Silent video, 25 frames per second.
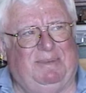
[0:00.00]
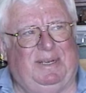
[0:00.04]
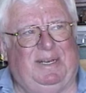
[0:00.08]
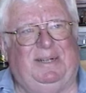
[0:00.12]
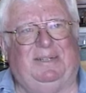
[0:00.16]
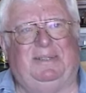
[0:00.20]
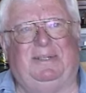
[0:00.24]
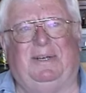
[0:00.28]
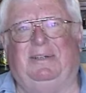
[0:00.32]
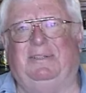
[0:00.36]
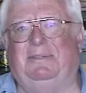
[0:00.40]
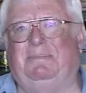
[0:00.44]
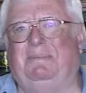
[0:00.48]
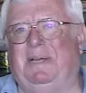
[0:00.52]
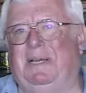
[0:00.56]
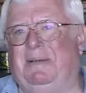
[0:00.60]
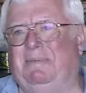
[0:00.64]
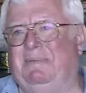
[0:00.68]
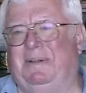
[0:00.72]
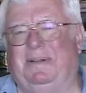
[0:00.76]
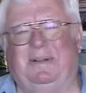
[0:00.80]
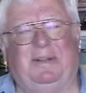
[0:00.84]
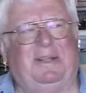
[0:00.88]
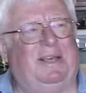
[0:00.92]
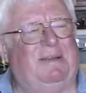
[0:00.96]
Made his house
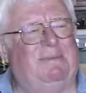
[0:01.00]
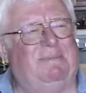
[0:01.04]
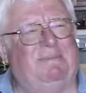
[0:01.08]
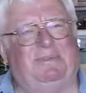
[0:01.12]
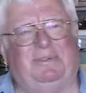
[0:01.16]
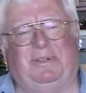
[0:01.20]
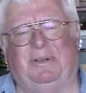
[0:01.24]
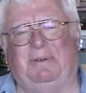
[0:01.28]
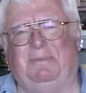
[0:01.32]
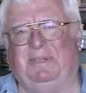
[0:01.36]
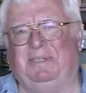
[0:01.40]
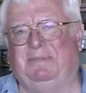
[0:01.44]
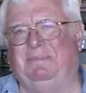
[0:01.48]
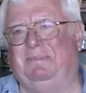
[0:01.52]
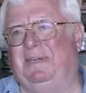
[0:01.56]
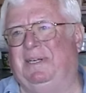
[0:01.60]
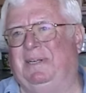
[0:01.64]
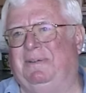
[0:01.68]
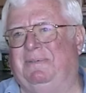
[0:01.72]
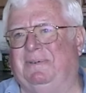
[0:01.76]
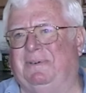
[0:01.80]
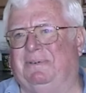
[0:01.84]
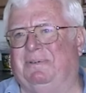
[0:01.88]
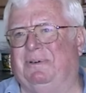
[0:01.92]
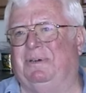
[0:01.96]
payment and gave him so much
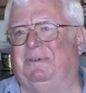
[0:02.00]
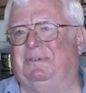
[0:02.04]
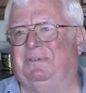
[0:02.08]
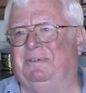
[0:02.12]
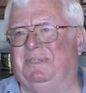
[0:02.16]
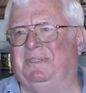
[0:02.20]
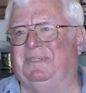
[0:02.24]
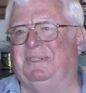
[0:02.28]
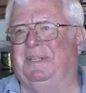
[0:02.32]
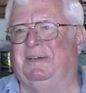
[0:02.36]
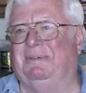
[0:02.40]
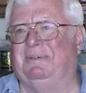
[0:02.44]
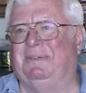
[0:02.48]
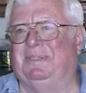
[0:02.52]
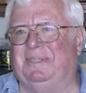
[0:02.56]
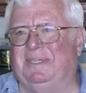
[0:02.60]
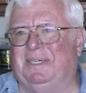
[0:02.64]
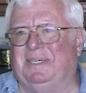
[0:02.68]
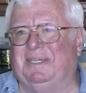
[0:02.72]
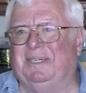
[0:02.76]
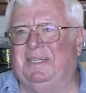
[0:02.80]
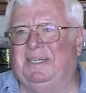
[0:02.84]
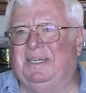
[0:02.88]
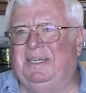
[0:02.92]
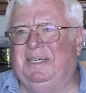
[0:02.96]
money for groceries, and that
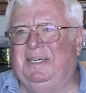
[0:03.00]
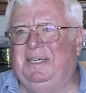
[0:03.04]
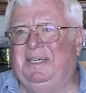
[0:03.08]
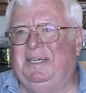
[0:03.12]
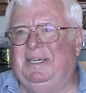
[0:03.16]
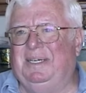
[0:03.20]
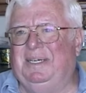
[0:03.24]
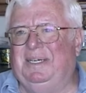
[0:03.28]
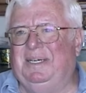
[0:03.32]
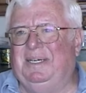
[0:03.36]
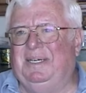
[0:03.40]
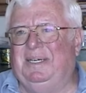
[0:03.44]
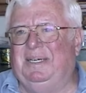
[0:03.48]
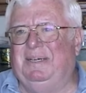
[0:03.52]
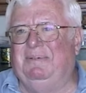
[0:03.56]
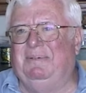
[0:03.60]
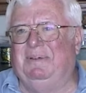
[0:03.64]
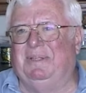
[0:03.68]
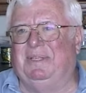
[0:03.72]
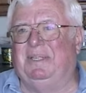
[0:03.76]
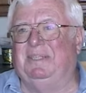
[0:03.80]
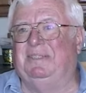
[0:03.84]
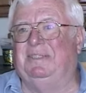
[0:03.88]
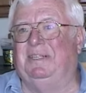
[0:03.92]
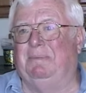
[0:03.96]
was it. Hmm.
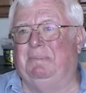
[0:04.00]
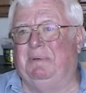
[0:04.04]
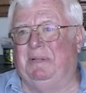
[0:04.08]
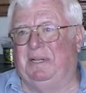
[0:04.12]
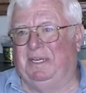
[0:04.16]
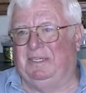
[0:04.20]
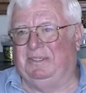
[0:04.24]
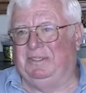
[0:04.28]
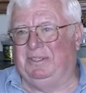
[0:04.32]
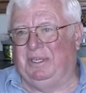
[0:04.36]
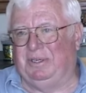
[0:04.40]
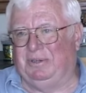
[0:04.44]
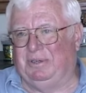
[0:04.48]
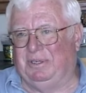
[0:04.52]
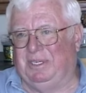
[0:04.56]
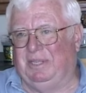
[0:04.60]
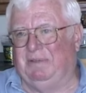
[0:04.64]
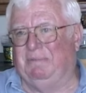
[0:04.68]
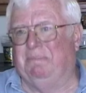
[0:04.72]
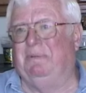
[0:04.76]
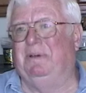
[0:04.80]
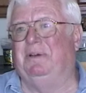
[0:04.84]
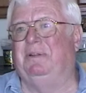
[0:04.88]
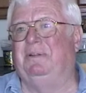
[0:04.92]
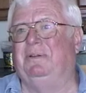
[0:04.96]
With the stipulation he
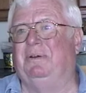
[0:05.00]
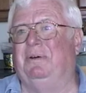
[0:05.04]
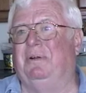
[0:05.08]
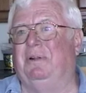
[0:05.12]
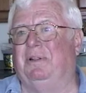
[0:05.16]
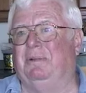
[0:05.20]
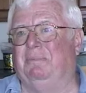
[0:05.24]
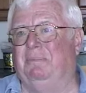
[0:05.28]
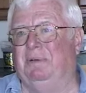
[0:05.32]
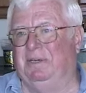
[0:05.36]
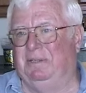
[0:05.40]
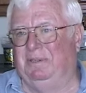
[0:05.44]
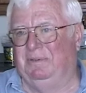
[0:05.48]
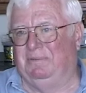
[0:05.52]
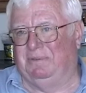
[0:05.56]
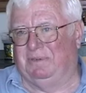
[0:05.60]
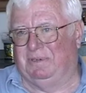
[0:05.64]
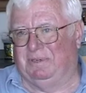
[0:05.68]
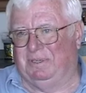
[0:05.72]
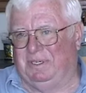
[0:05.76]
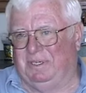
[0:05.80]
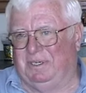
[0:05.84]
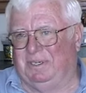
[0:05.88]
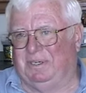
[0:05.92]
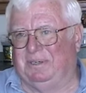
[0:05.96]
couldn't even build, go to the
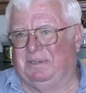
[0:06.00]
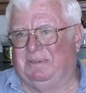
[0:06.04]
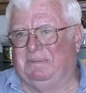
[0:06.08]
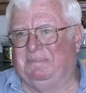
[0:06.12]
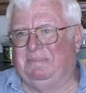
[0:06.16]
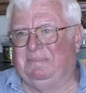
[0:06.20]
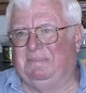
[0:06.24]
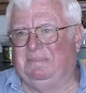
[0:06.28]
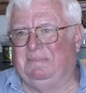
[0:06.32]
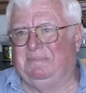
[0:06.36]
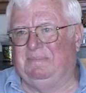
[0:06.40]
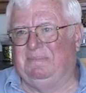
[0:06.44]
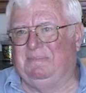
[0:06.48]
building for a year.